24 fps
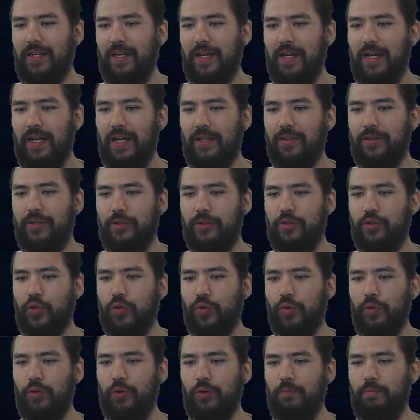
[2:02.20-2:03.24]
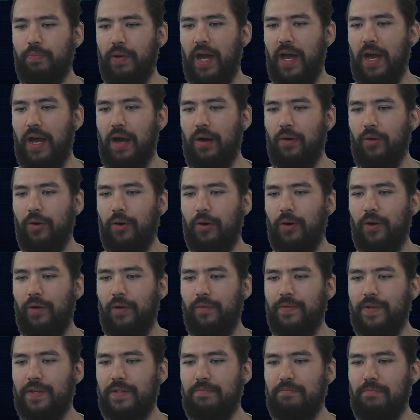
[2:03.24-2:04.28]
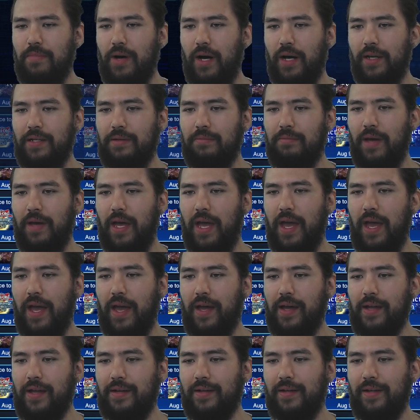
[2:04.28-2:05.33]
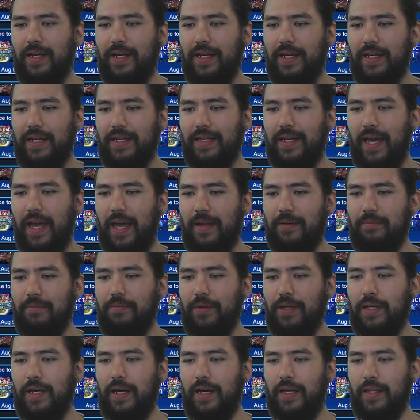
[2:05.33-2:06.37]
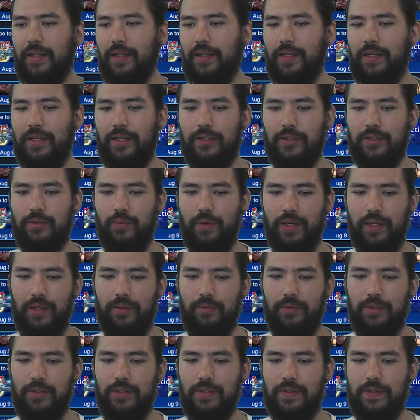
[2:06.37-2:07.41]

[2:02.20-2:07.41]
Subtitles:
the true power of this muddy man can be unleashed. Wait, let me just